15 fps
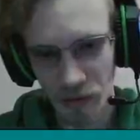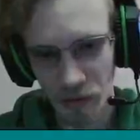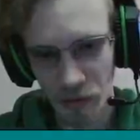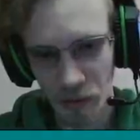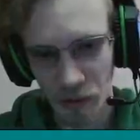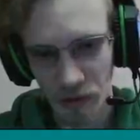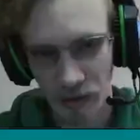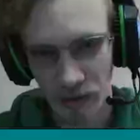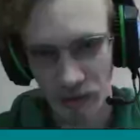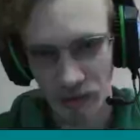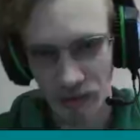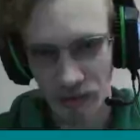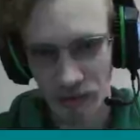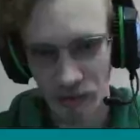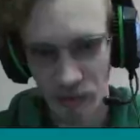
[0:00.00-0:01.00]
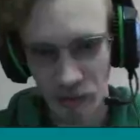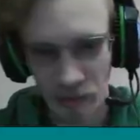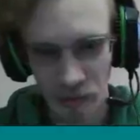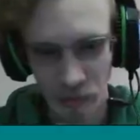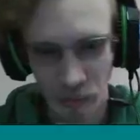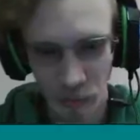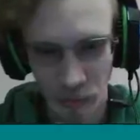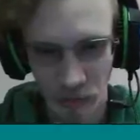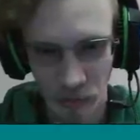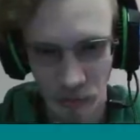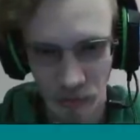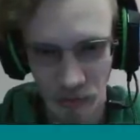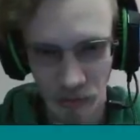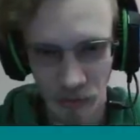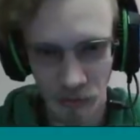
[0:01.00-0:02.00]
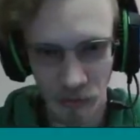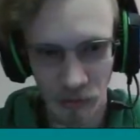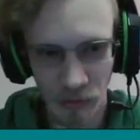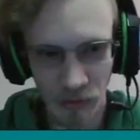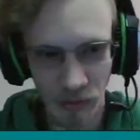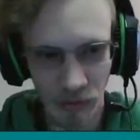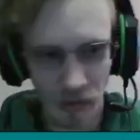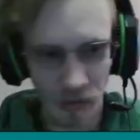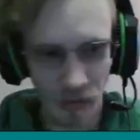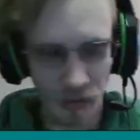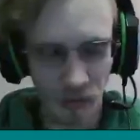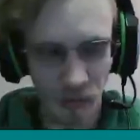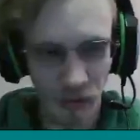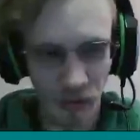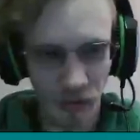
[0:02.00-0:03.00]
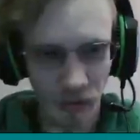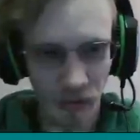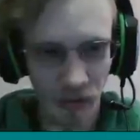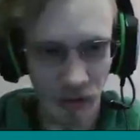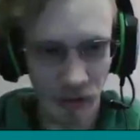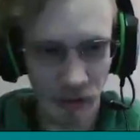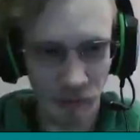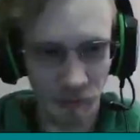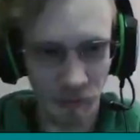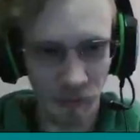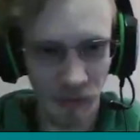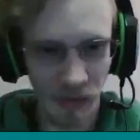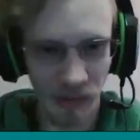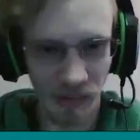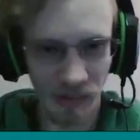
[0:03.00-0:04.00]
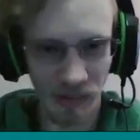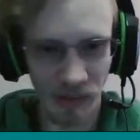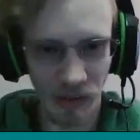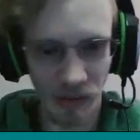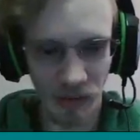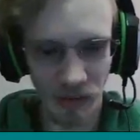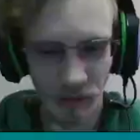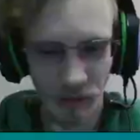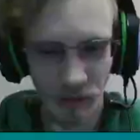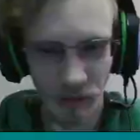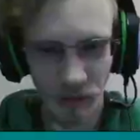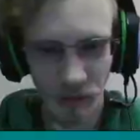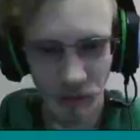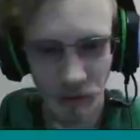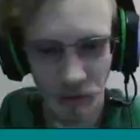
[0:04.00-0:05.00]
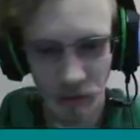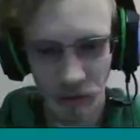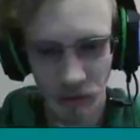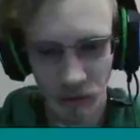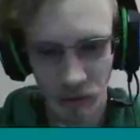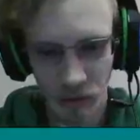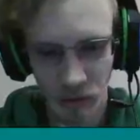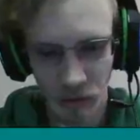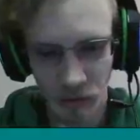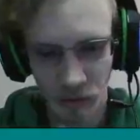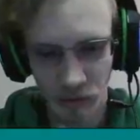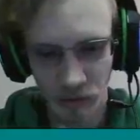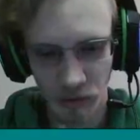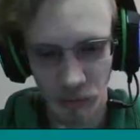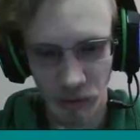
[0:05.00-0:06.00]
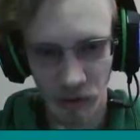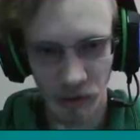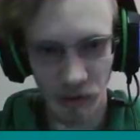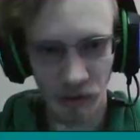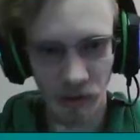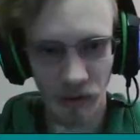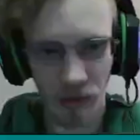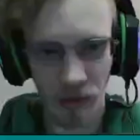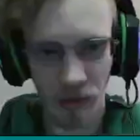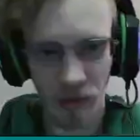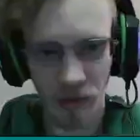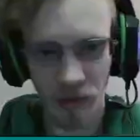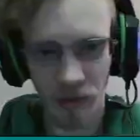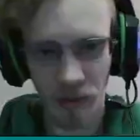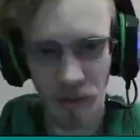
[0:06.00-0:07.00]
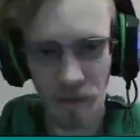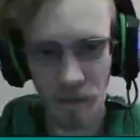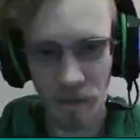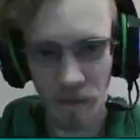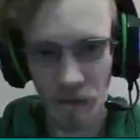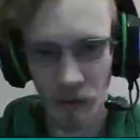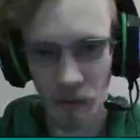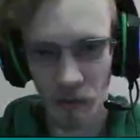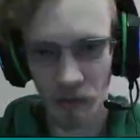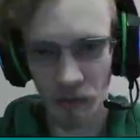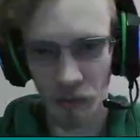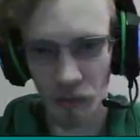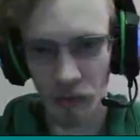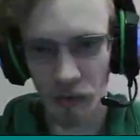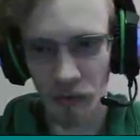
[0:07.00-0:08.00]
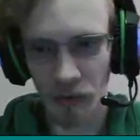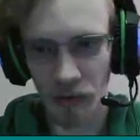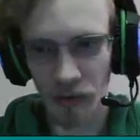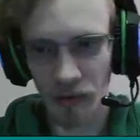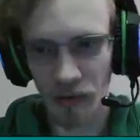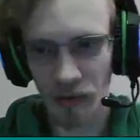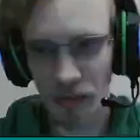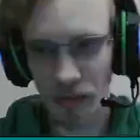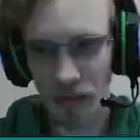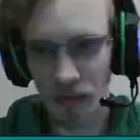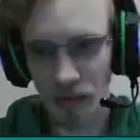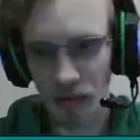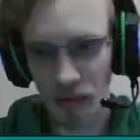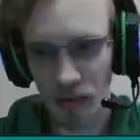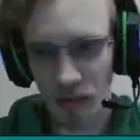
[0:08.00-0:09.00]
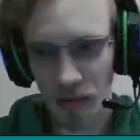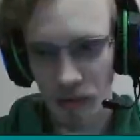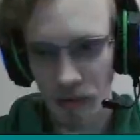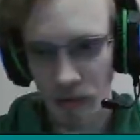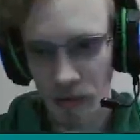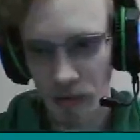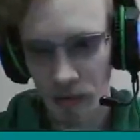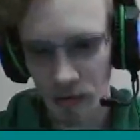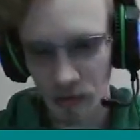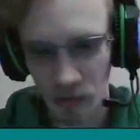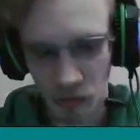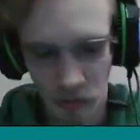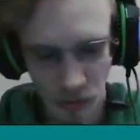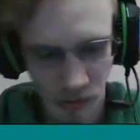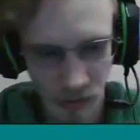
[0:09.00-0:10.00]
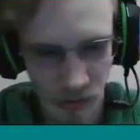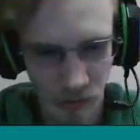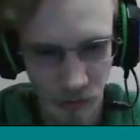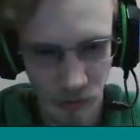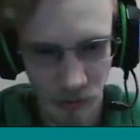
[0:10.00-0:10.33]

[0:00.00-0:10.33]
friggin' this whole perspective of the scene of it spinning was really fun, because I try to add